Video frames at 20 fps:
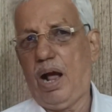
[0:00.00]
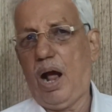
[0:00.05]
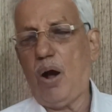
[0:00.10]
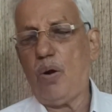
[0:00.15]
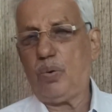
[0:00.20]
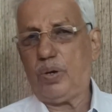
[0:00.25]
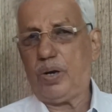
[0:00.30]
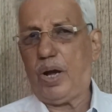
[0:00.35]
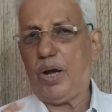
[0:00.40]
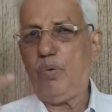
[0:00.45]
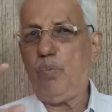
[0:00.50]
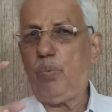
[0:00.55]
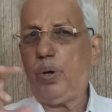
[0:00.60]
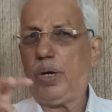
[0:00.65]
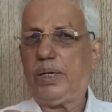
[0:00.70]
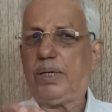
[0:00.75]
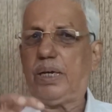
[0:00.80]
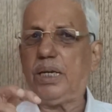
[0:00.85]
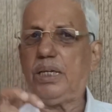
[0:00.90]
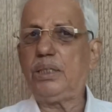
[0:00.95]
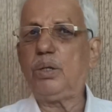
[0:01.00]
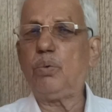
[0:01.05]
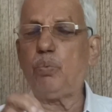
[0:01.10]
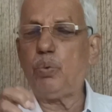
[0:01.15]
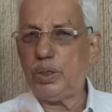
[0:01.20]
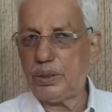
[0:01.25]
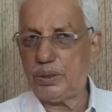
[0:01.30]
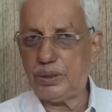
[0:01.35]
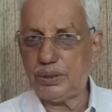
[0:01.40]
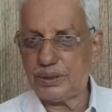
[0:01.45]
How convicting the
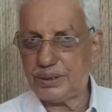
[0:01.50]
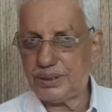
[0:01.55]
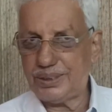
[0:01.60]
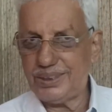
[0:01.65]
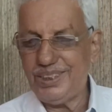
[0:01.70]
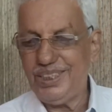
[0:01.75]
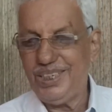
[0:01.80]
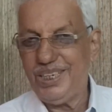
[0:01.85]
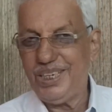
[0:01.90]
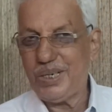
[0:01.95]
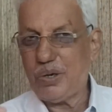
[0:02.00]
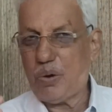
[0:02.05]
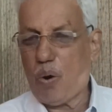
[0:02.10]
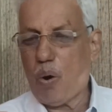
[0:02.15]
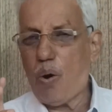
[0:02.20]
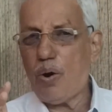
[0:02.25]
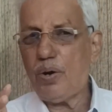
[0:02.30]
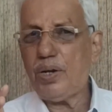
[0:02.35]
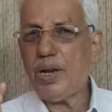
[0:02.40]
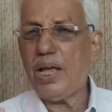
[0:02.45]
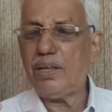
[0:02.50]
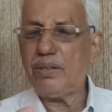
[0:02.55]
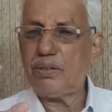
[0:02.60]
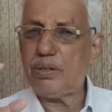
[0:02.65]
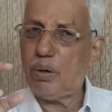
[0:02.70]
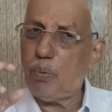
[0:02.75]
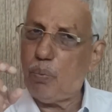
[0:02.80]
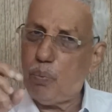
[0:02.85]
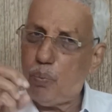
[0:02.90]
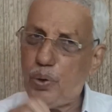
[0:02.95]
word is. God has
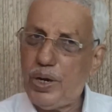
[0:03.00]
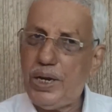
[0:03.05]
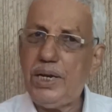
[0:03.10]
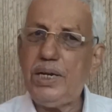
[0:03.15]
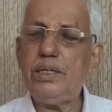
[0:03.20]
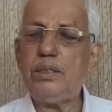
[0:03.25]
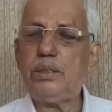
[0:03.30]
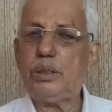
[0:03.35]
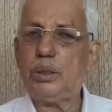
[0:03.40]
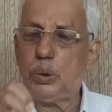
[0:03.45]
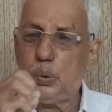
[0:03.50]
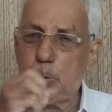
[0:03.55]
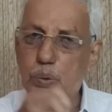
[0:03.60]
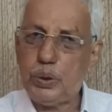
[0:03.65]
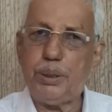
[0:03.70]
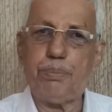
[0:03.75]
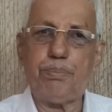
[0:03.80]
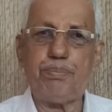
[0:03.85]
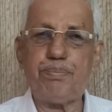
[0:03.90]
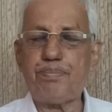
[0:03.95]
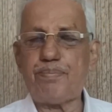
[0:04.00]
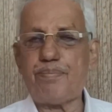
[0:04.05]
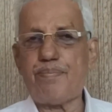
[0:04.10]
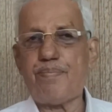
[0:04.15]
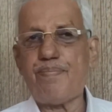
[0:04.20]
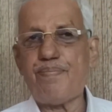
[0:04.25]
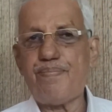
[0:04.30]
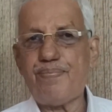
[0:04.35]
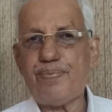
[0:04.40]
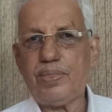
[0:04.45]
revealed through him
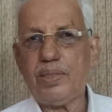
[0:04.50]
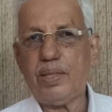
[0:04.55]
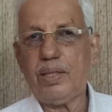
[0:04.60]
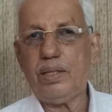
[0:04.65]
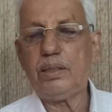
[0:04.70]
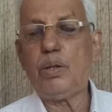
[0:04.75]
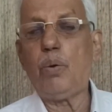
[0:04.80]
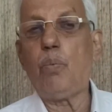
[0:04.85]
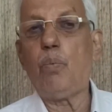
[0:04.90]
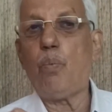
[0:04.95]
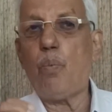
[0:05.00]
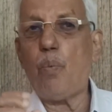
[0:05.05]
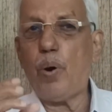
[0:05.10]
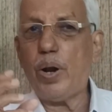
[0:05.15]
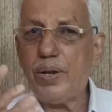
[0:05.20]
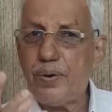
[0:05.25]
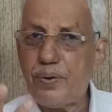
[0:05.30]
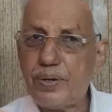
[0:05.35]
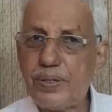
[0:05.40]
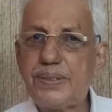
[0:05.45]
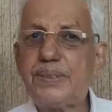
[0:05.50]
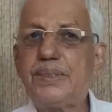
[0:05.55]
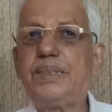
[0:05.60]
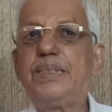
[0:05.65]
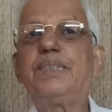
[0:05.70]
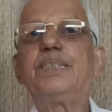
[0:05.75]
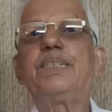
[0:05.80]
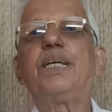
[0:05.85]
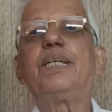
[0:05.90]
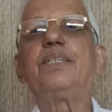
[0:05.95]
the wondrous
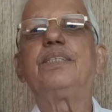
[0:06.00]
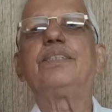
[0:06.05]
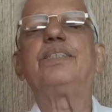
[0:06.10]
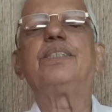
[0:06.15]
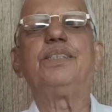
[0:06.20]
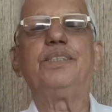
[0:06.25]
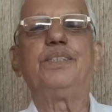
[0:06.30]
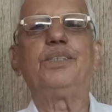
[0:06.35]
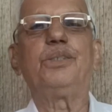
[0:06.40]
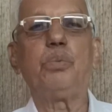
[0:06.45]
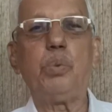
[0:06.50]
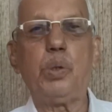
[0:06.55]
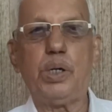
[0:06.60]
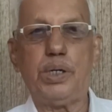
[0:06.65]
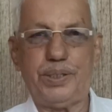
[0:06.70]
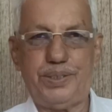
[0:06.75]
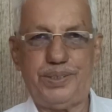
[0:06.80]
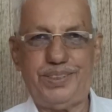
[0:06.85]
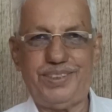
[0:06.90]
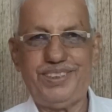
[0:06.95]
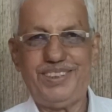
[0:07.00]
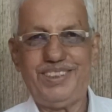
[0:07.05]
thing that is in his word.